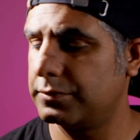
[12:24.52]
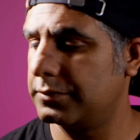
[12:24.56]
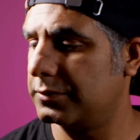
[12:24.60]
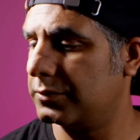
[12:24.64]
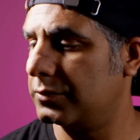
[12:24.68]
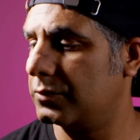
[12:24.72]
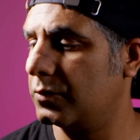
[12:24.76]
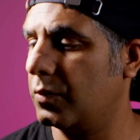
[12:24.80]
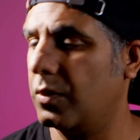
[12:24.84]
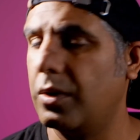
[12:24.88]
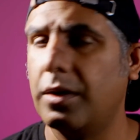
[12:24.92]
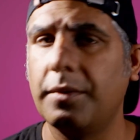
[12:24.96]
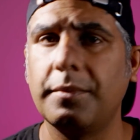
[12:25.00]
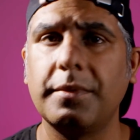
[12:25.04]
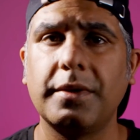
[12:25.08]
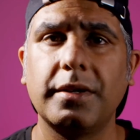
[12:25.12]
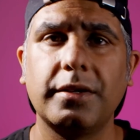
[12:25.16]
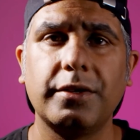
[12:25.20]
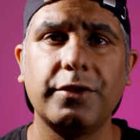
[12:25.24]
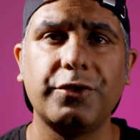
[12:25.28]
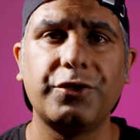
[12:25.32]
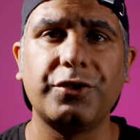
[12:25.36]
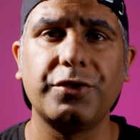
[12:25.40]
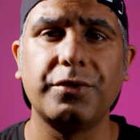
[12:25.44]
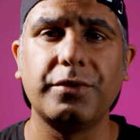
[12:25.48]
what I'm going
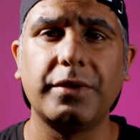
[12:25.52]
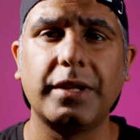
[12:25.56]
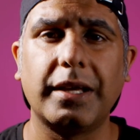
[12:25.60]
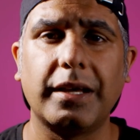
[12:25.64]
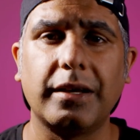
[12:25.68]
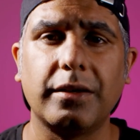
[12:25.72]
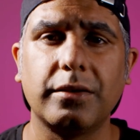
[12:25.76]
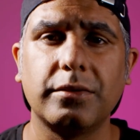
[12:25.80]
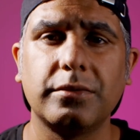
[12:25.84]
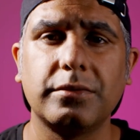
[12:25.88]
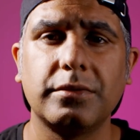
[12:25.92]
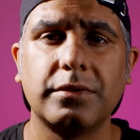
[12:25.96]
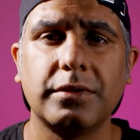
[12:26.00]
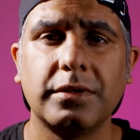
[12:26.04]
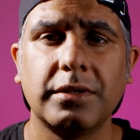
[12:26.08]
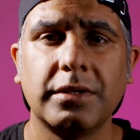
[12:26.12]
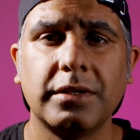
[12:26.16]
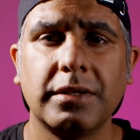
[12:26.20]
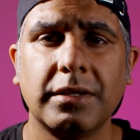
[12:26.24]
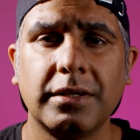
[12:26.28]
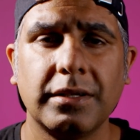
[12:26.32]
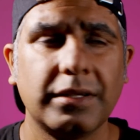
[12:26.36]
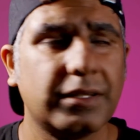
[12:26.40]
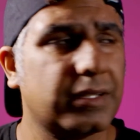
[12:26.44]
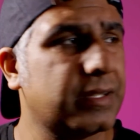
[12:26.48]
to do now
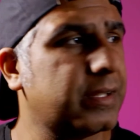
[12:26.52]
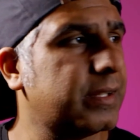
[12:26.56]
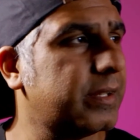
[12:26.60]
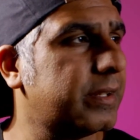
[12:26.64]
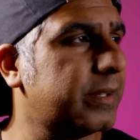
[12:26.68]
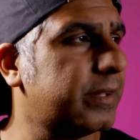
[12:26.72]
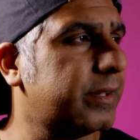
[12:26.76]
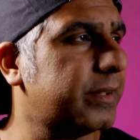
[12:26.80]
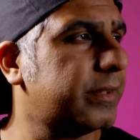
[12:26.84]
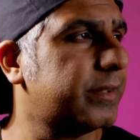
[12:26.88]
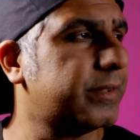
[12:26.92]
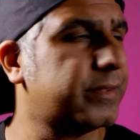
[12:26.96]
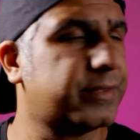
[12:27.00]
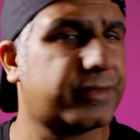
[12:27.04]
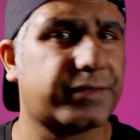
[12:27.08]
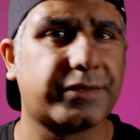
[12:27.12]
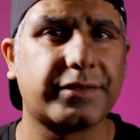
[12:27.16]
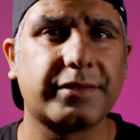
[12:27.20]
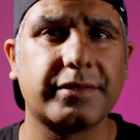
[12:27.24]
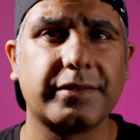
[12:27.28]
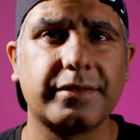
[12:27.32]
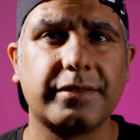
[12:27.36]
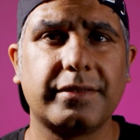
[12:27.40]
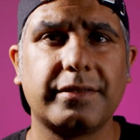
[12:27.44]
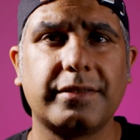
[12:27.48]
is,
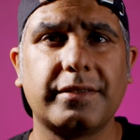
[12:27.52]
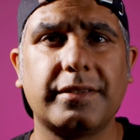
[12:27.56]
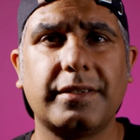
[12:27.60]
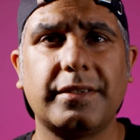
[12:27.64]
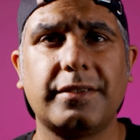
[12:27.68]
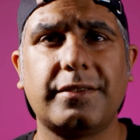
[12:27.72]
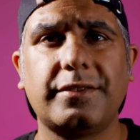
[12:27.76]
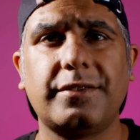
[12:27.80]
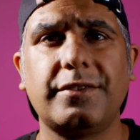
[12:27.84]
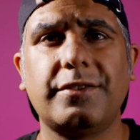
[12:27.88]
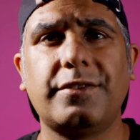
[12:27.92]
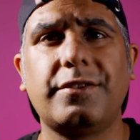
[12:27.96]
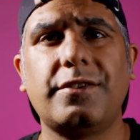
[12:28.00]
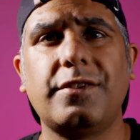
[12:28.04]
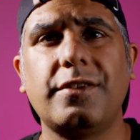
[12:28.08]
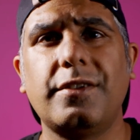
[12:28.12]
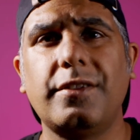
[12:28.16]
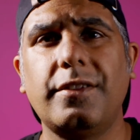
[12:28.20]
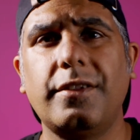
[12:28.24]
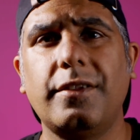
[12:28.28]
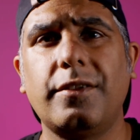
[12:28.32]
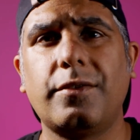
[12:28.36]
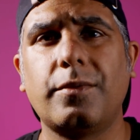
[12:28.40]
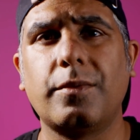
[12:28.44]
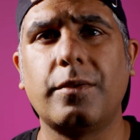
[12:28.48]
let's just turn
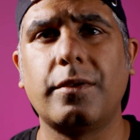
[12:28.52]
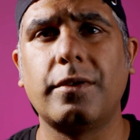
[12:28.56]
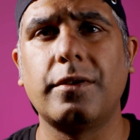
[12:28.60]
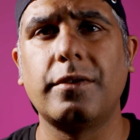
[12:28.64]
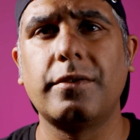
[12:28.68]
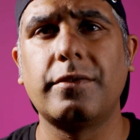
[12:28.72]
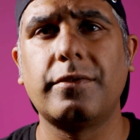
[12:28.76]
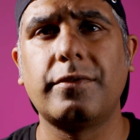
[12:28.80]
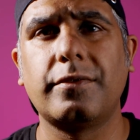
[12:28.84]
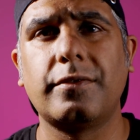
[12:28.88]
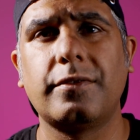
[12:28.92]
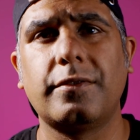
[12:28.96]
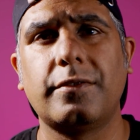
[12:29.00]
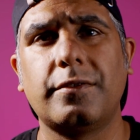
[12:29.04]
this one off.